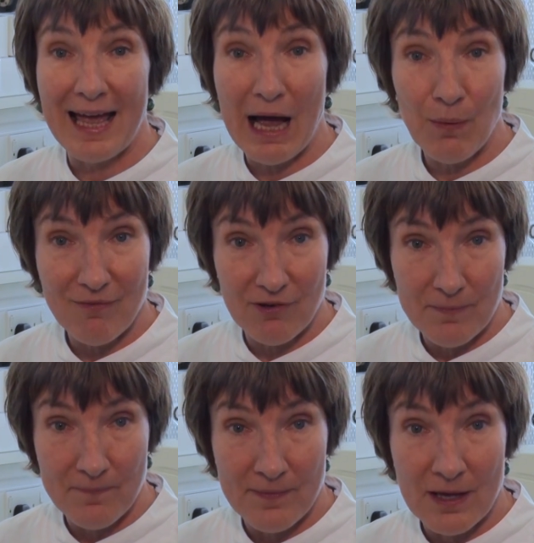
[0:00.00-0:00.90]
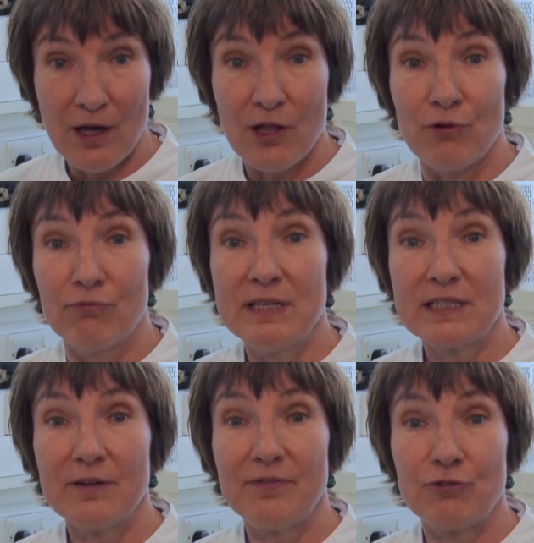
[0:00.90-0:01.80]
However, the
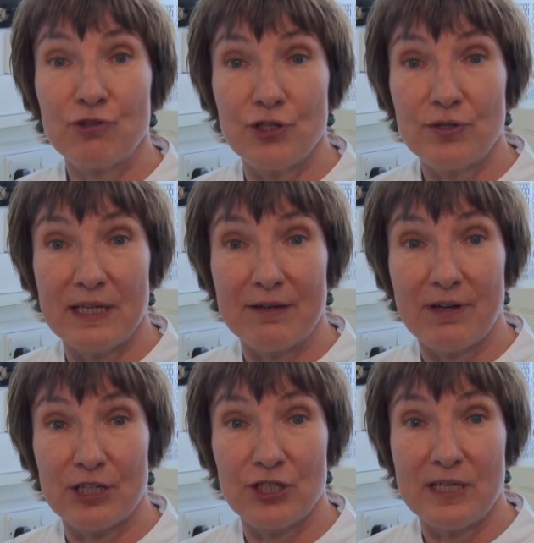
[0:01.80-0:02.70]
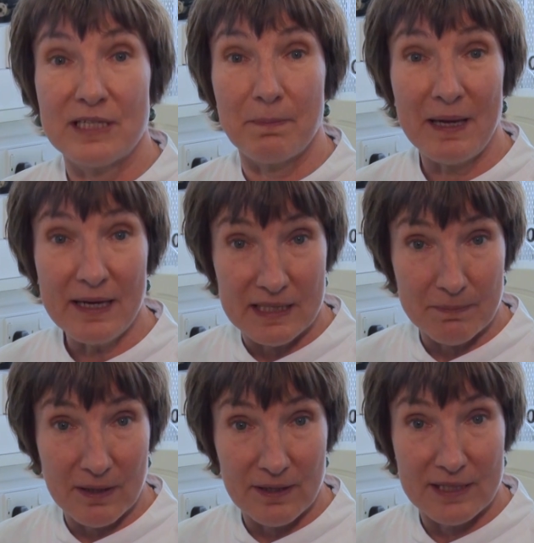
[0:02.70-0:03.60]
risk of introducing infection pigs
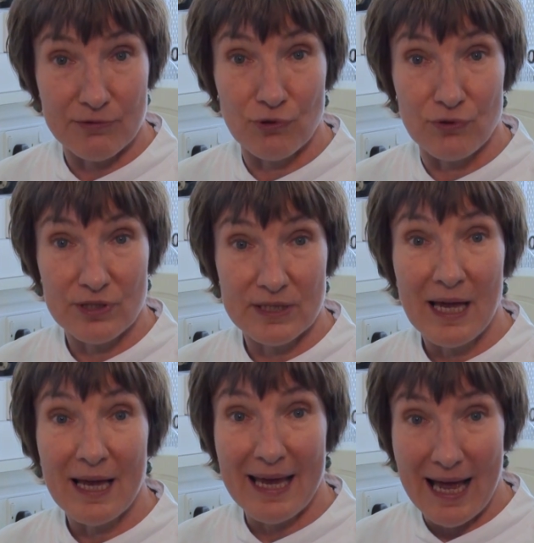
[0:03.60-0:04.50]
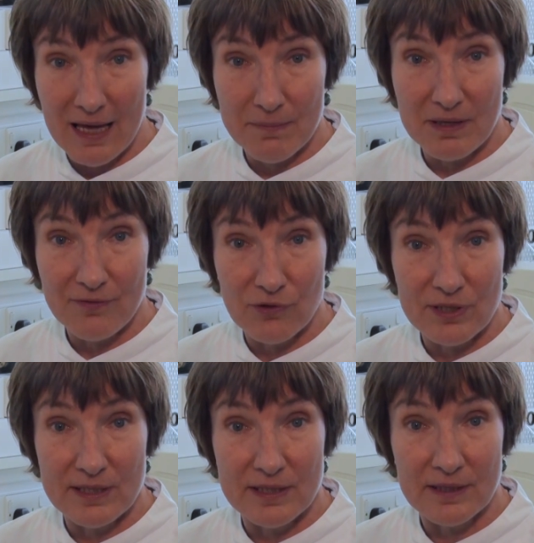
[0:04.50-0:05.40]
by these routes can be
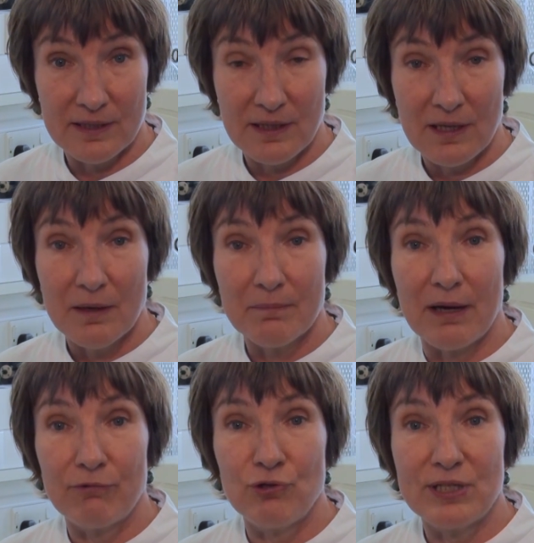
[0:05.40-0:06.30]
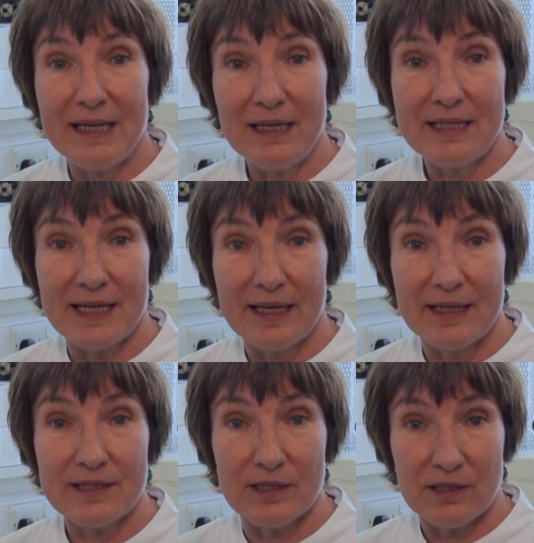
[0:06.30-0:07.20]
avoided by routinely
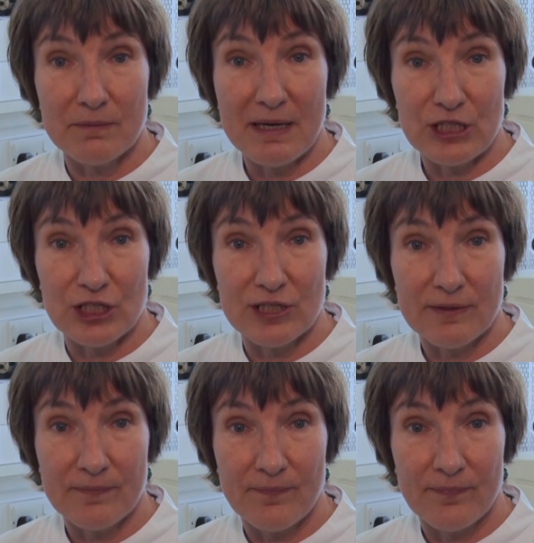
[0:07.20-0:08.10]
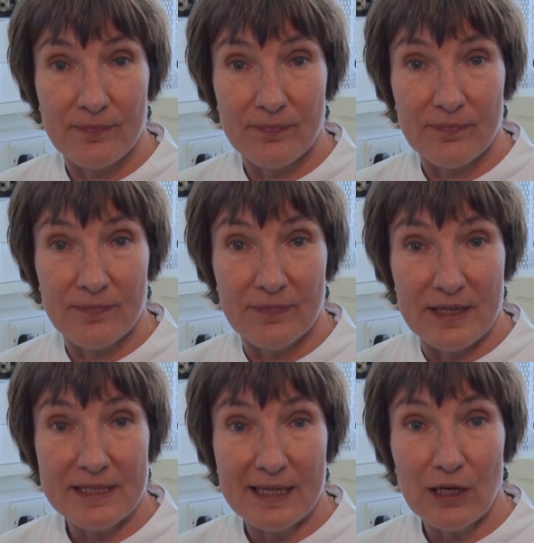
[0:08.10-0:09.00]
taking certain measures.
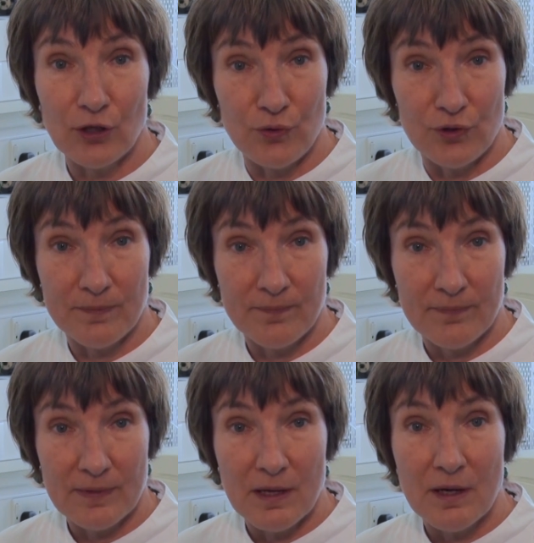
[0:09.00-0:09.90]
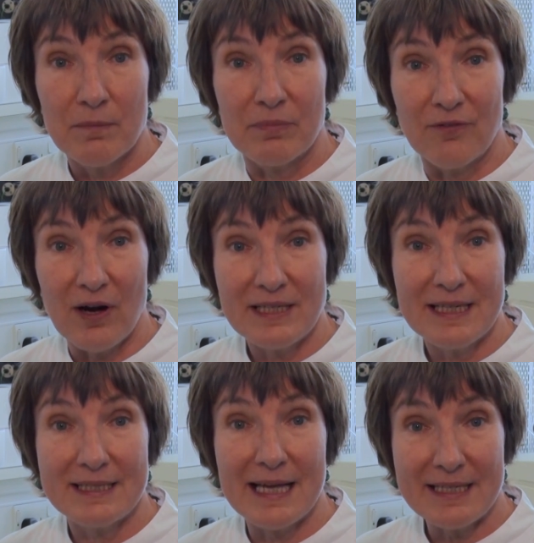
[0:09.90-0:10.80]
These include
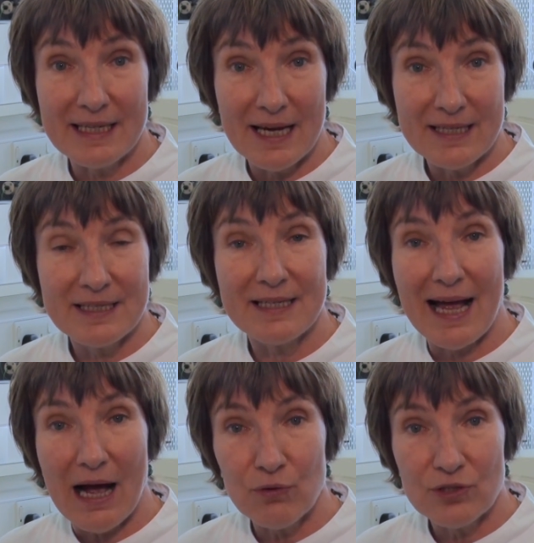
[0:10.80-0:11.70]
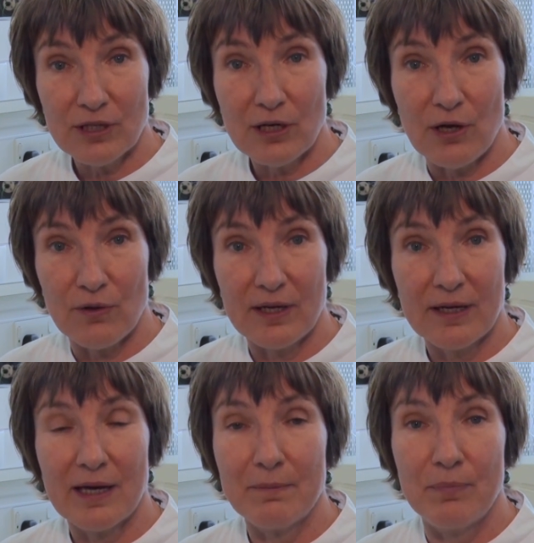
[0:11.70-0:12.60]
providing dedicated outer
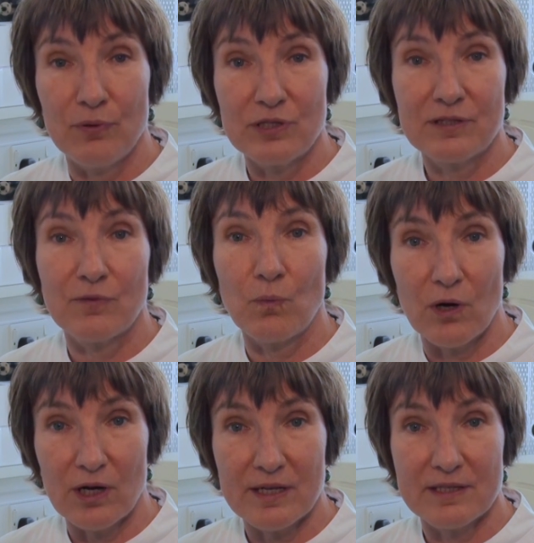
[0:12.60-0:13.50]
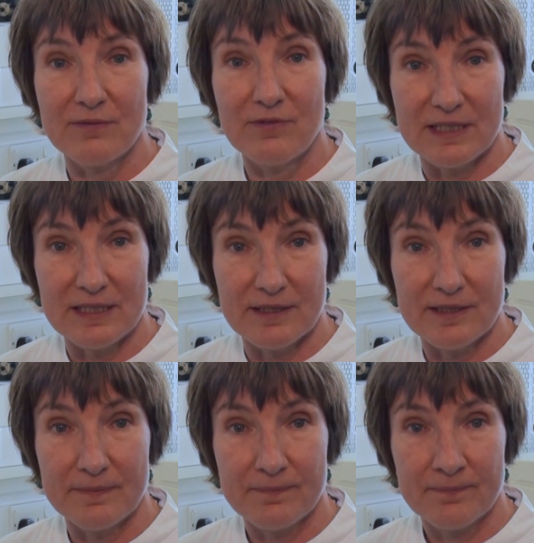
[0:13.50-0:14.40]
clothing and boots for workers and
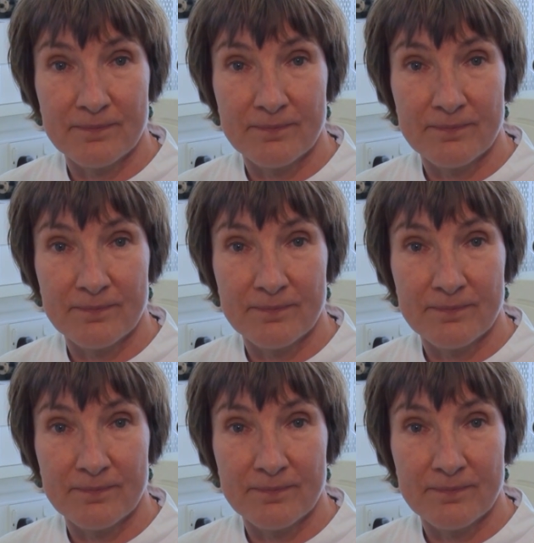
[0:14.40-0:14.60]
visitors,